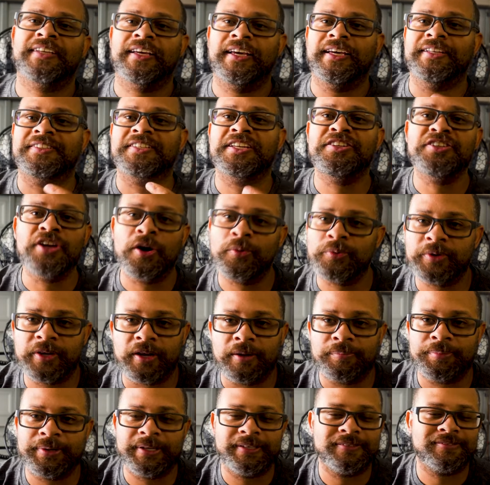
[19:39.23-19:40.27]
it's a known
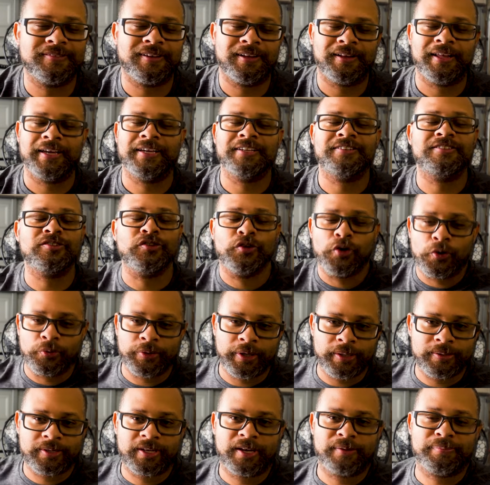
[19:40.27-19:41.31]
company. It's not like it's a
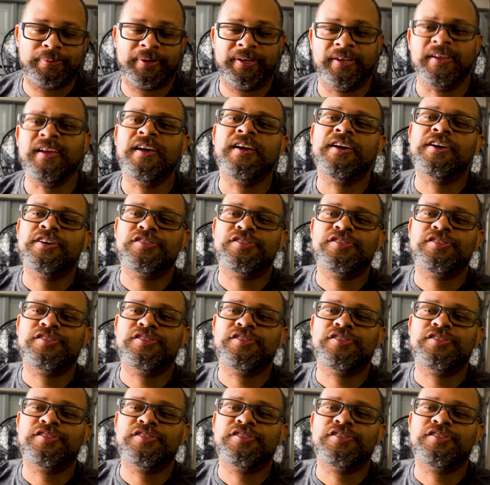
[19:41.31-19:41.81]
no-name company.